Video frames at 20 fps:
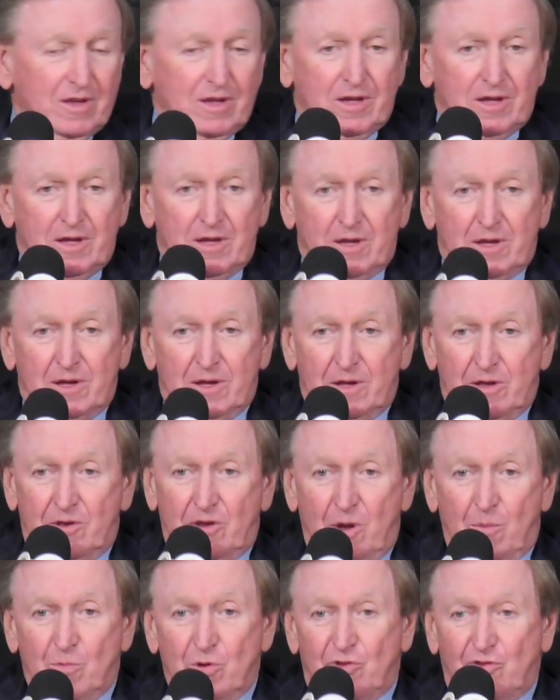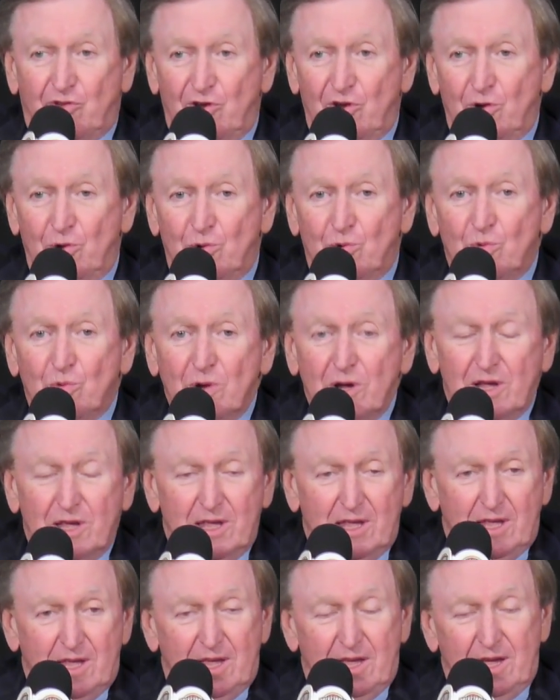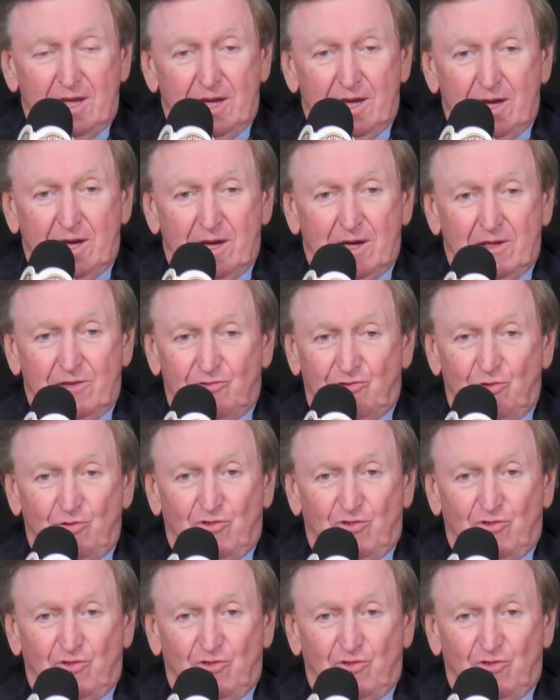Number two, as